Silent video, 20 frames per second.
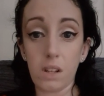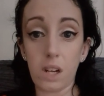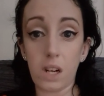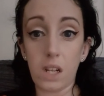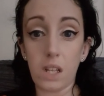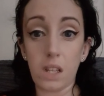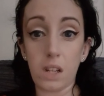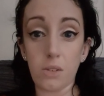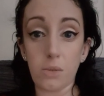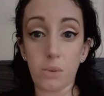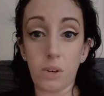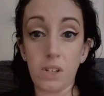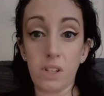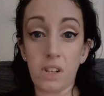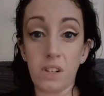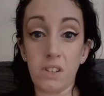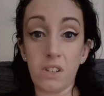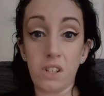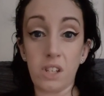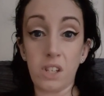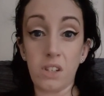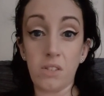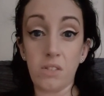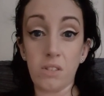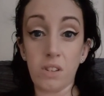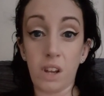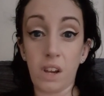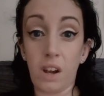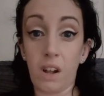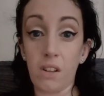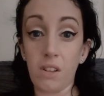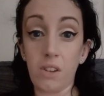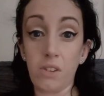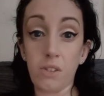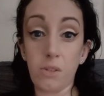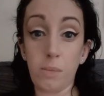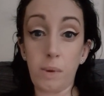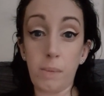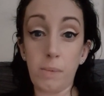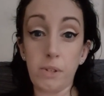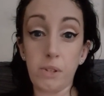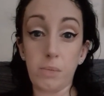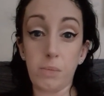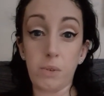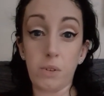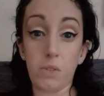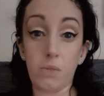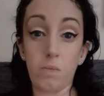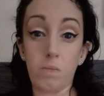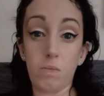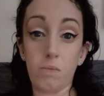That's what I tend to use. Like, I'll use the baby soap to